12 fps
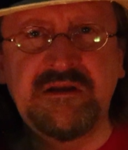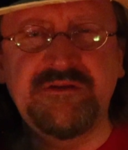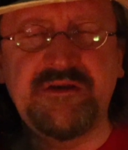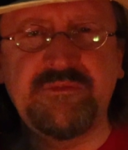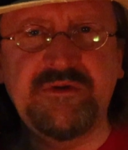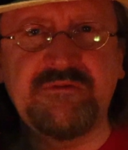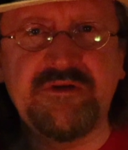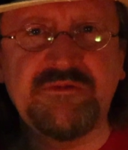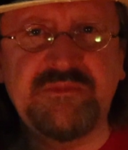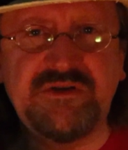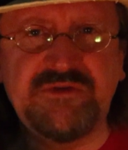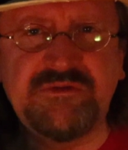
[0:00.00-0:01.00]
that we'd rather
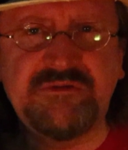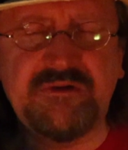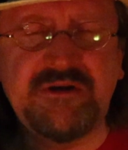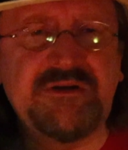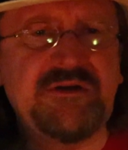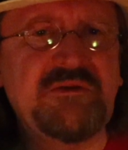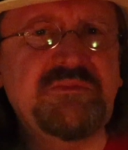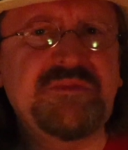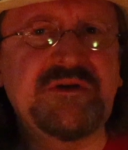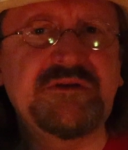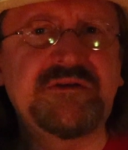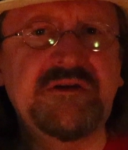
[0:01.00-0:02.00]
be doing right now,
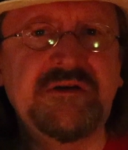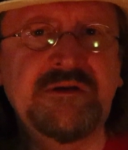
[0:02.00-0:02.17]
but